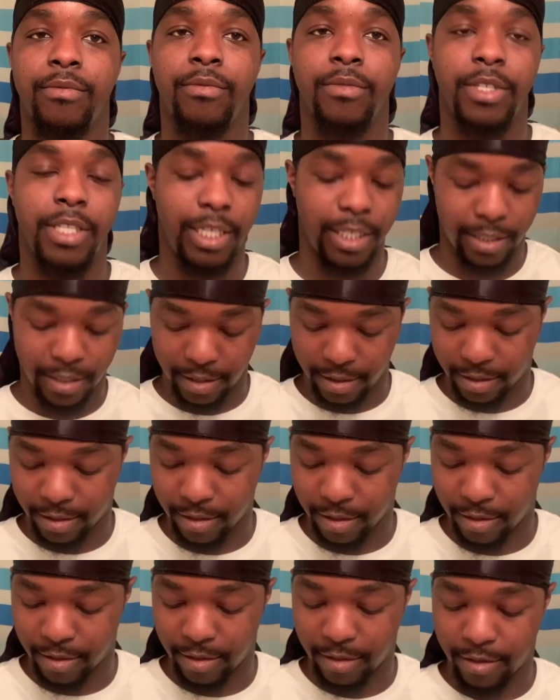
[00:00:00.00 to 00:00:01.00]
this is
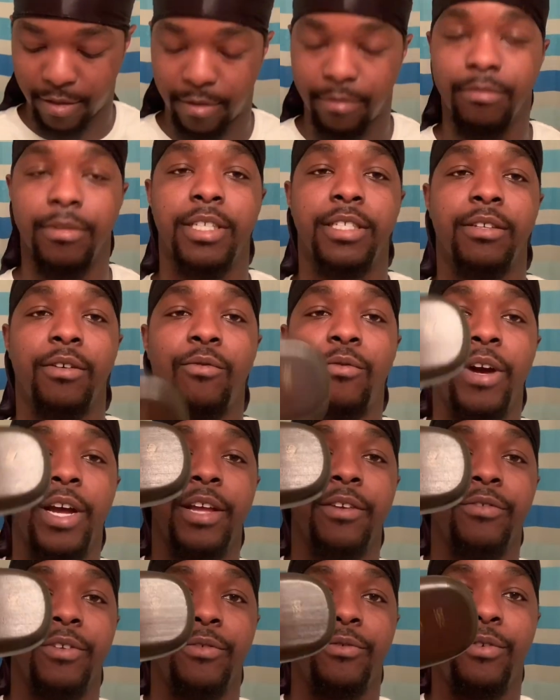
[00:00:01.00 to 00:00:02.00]
a wave
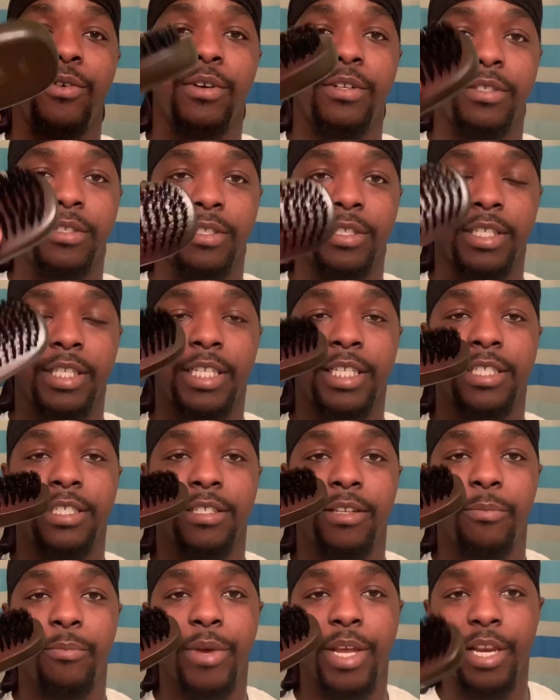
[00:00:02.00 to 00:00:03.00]
enforcer. This is a
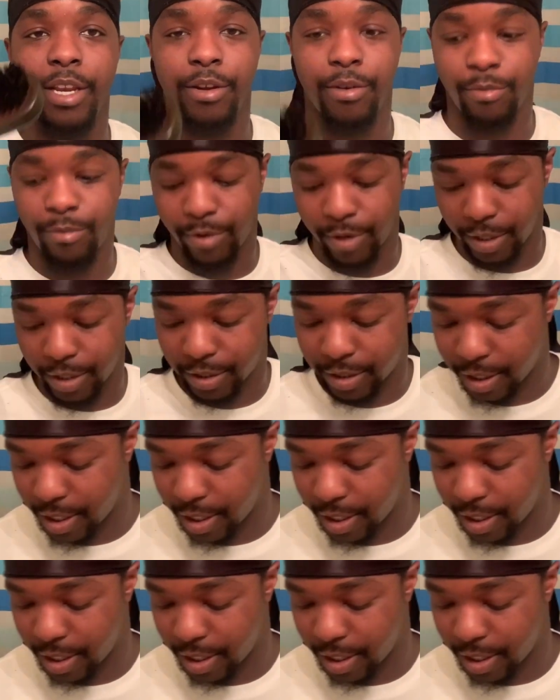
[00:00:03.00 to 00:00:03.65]
medium brush.